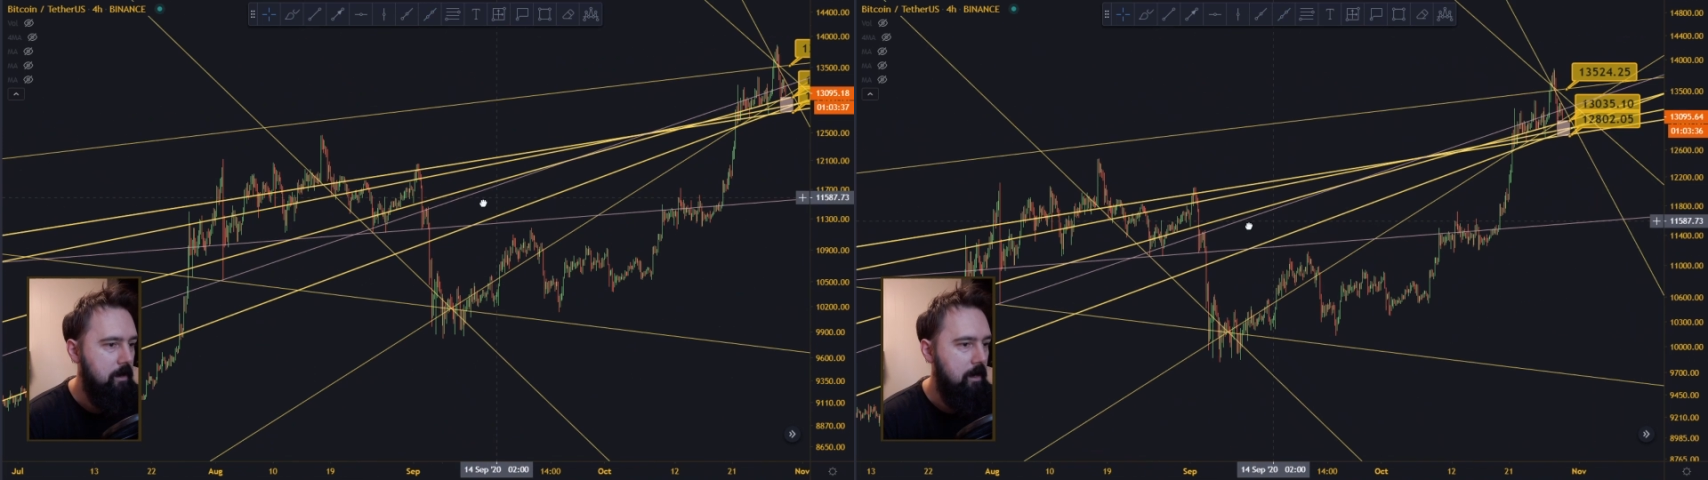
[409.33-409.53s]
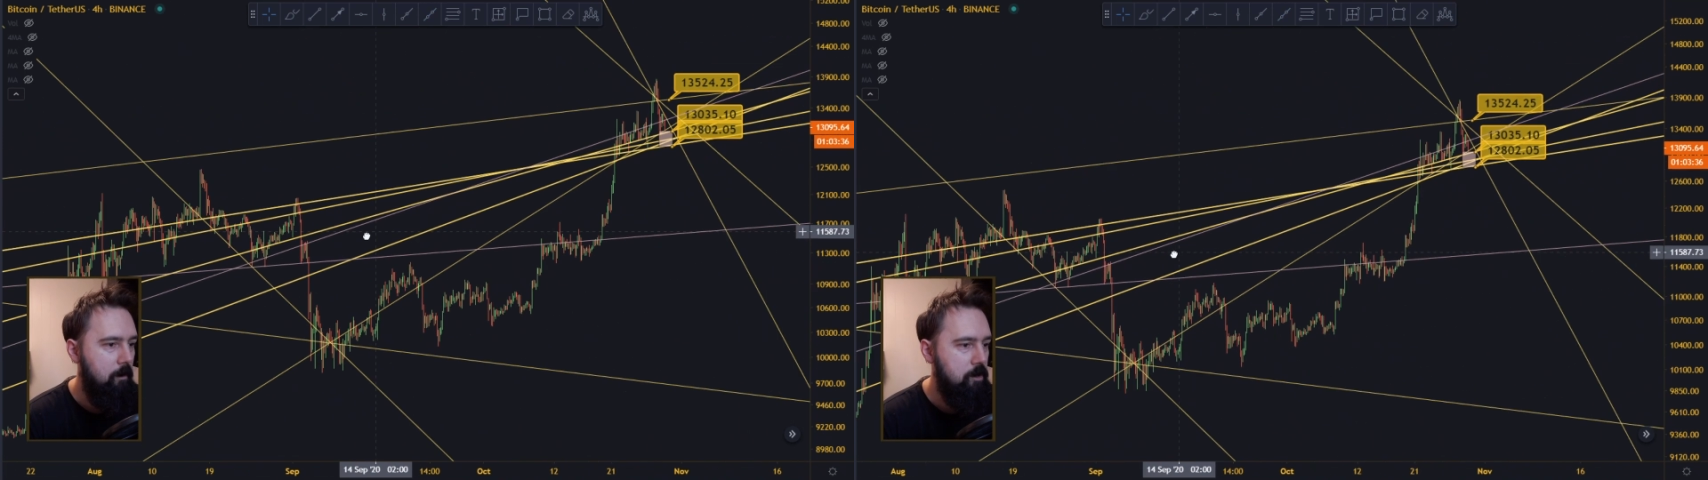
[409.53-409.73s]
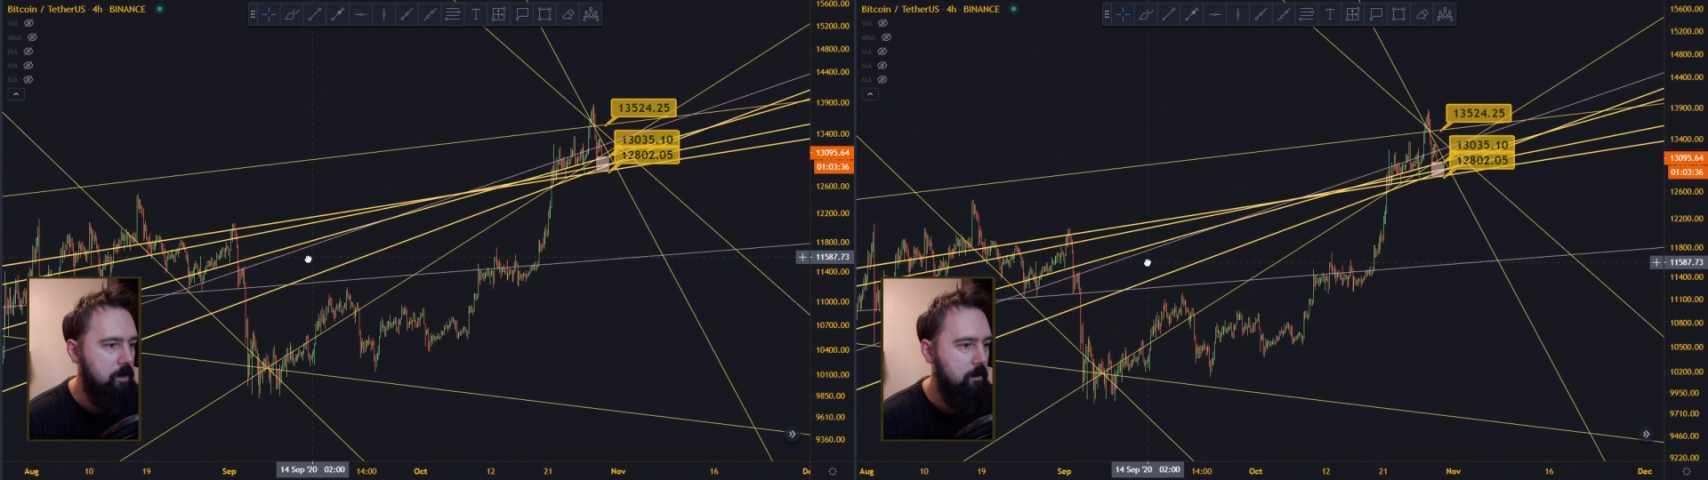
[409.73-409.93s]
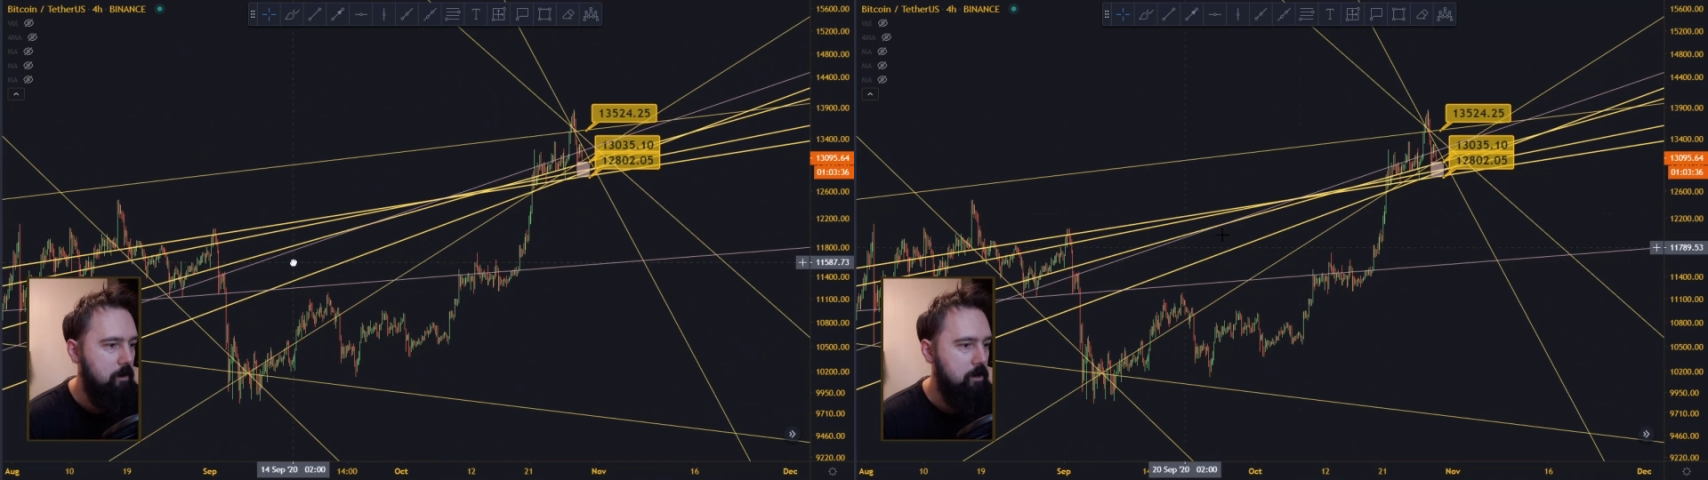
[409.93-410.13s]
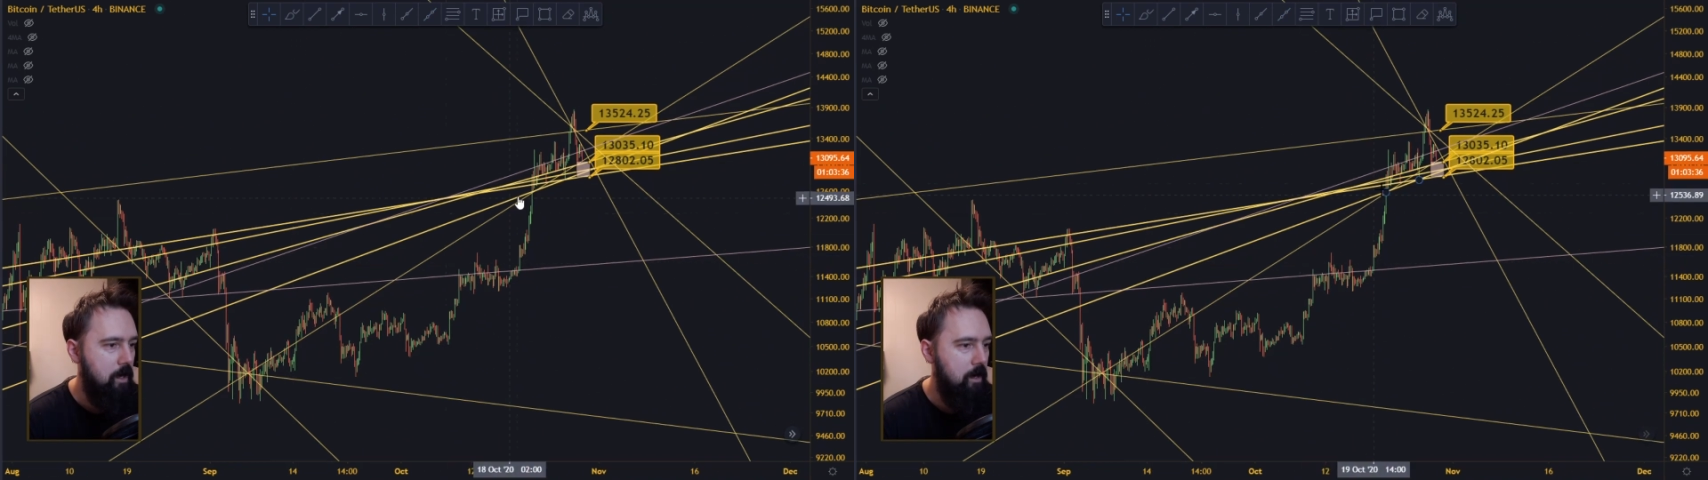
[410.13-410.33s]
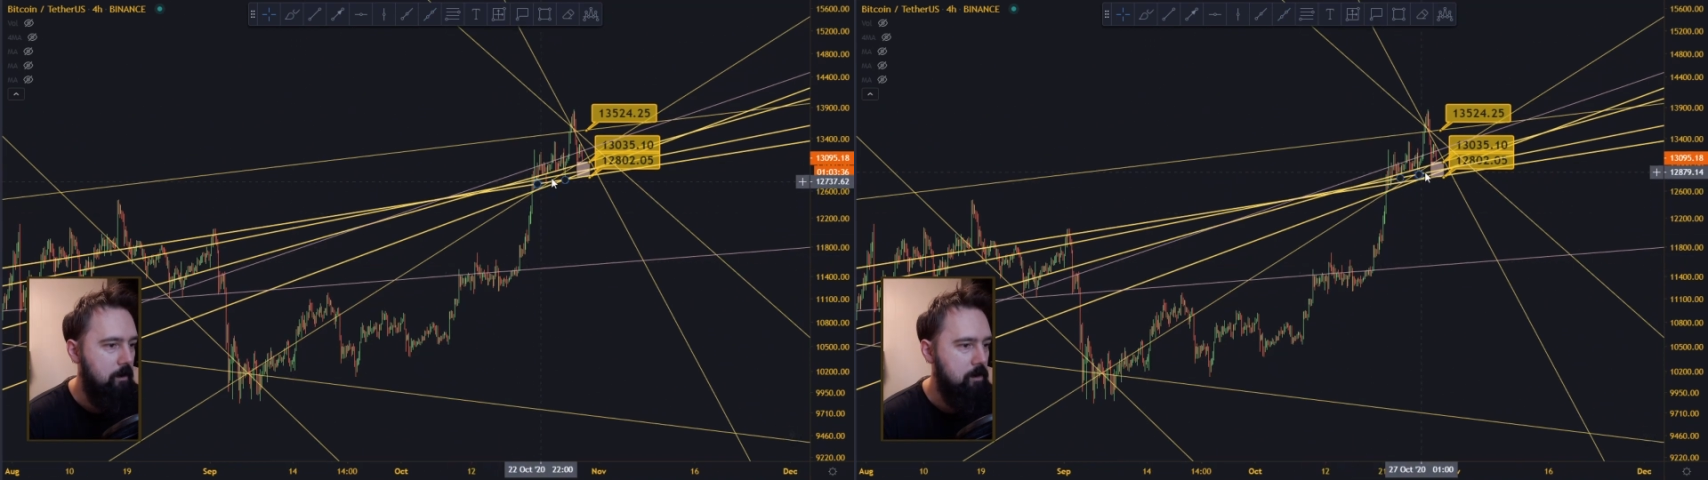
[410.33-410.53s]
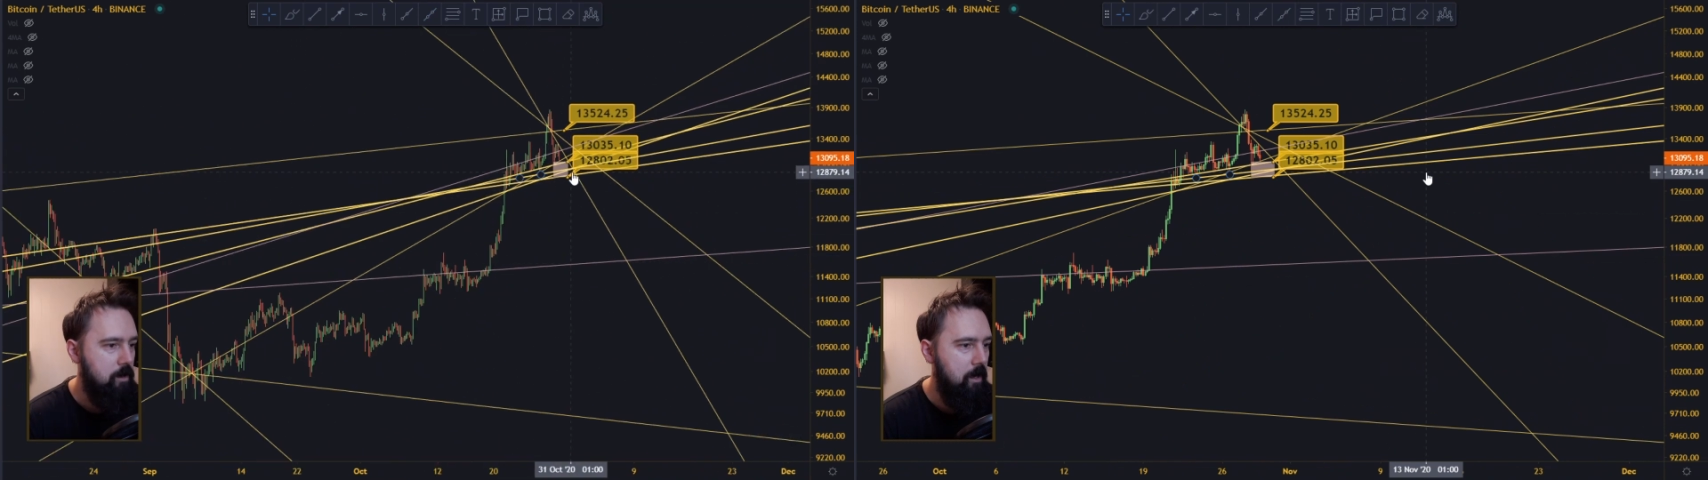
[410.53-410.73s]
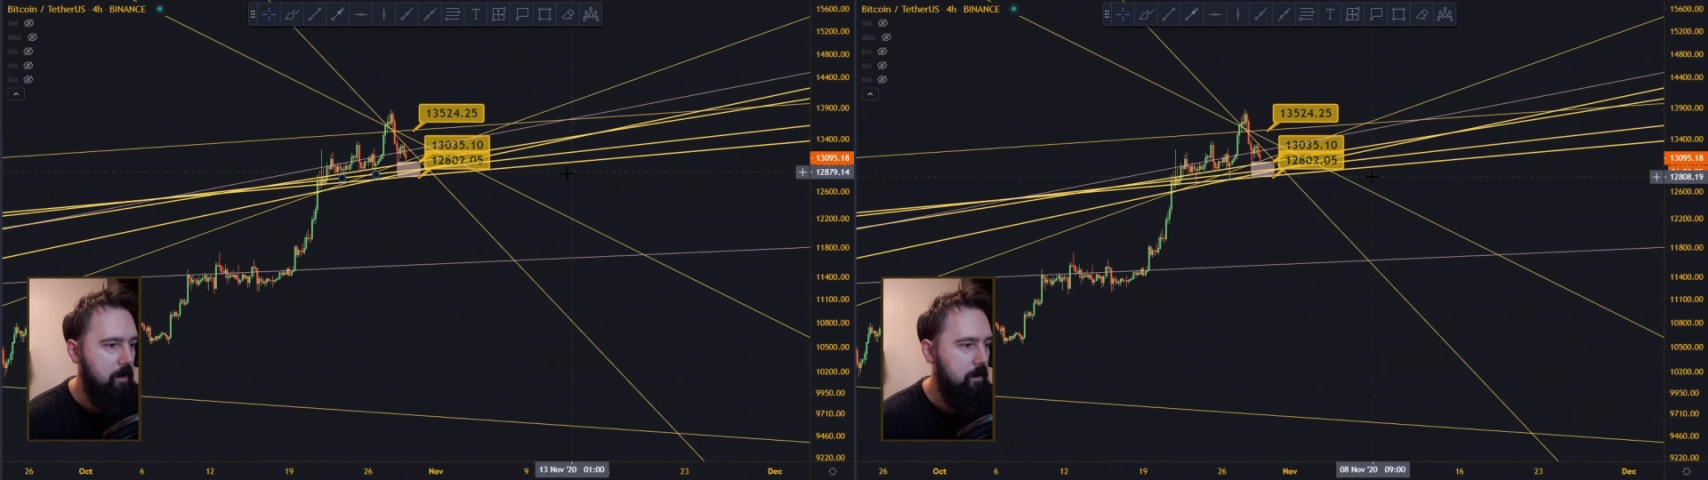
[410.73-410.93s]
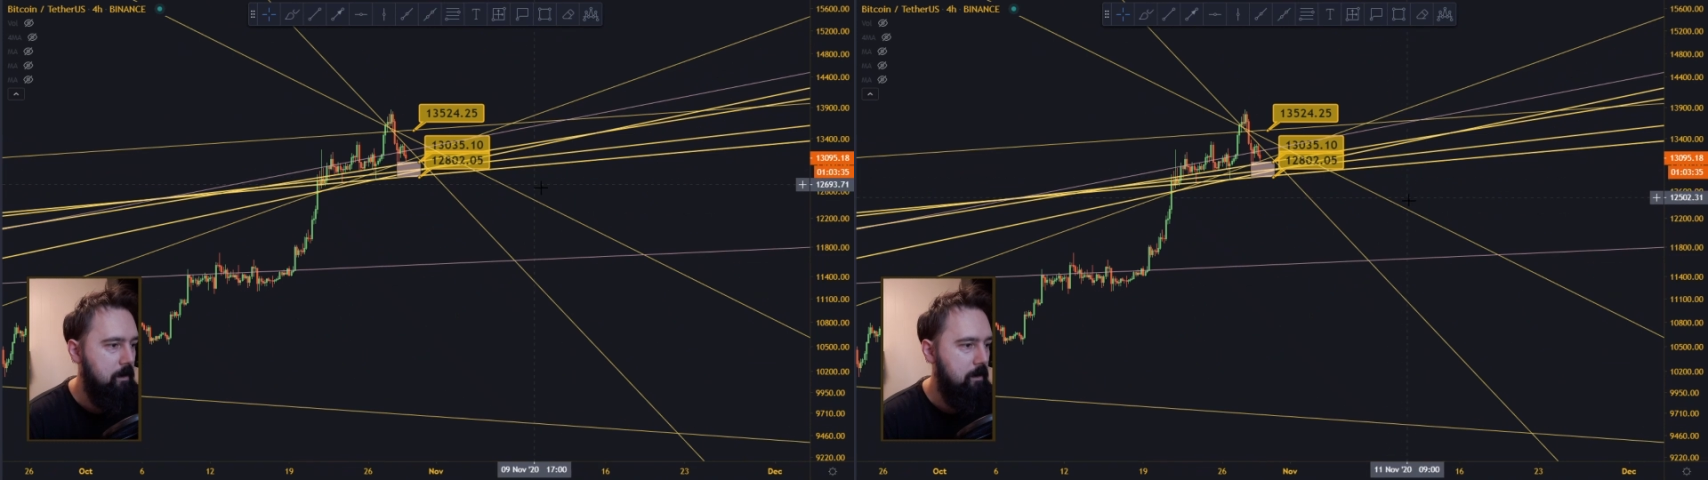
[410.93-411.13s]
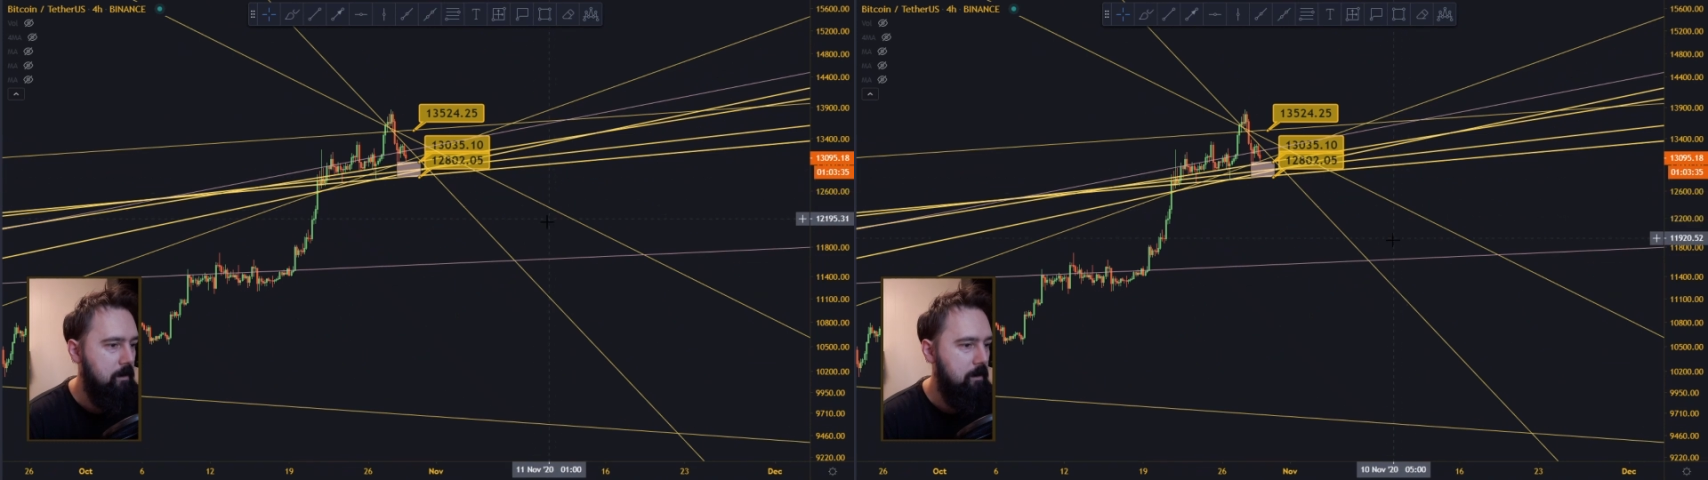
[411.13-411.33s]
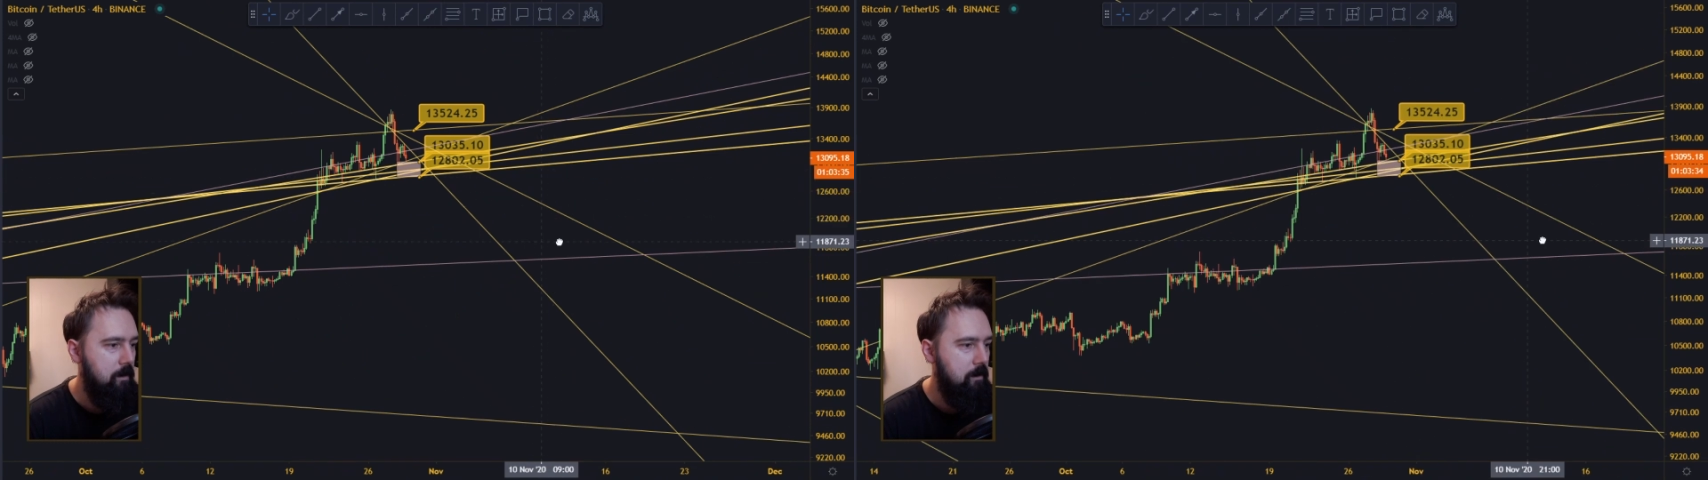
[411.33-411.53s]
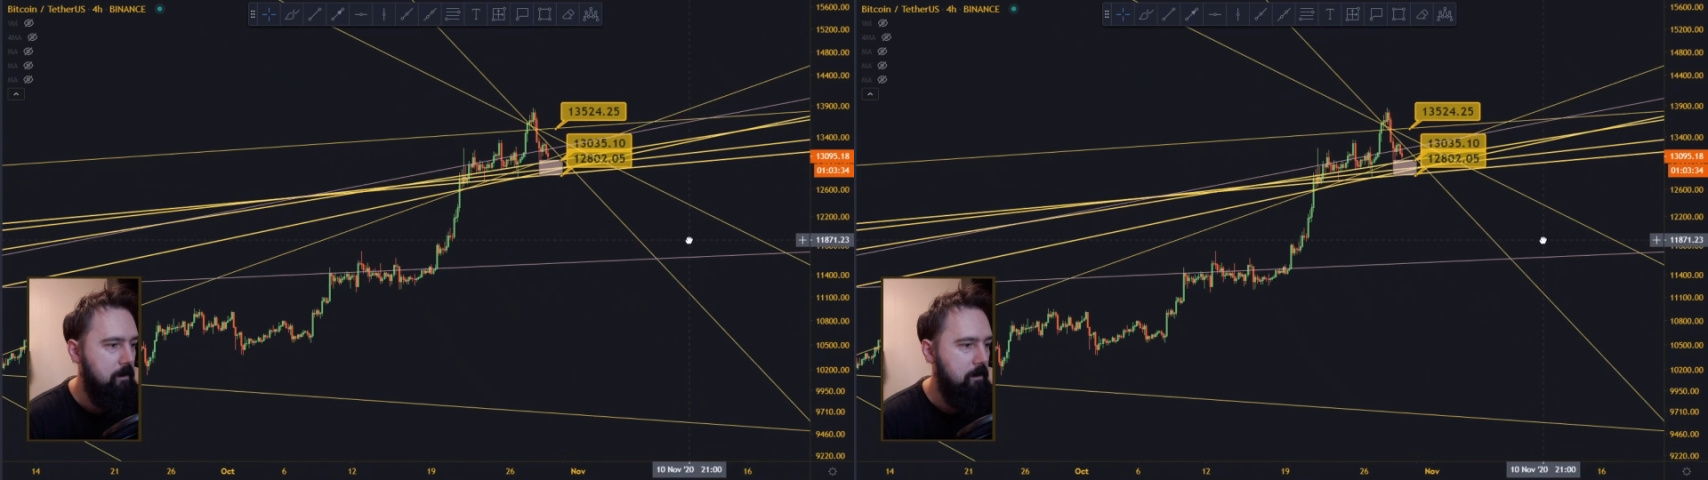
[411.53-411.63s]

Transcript: Now watch the line. It